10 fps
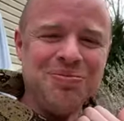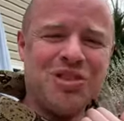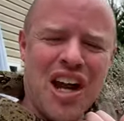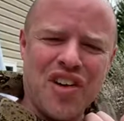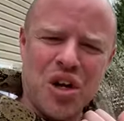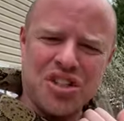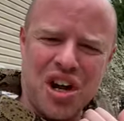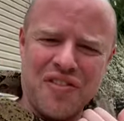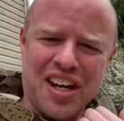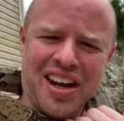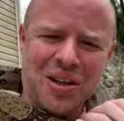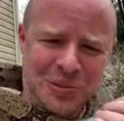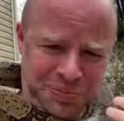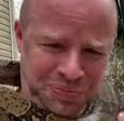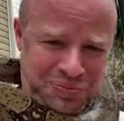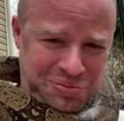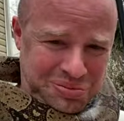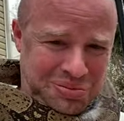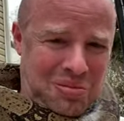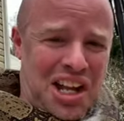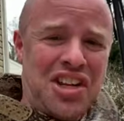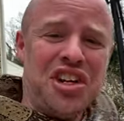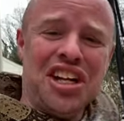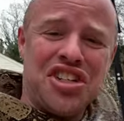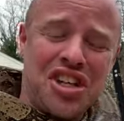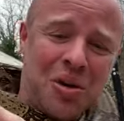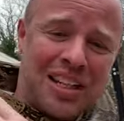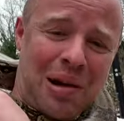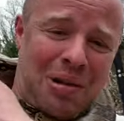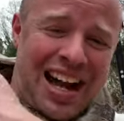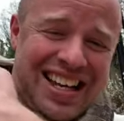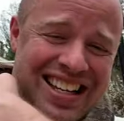You ever go to start a video and you're getting choked out by,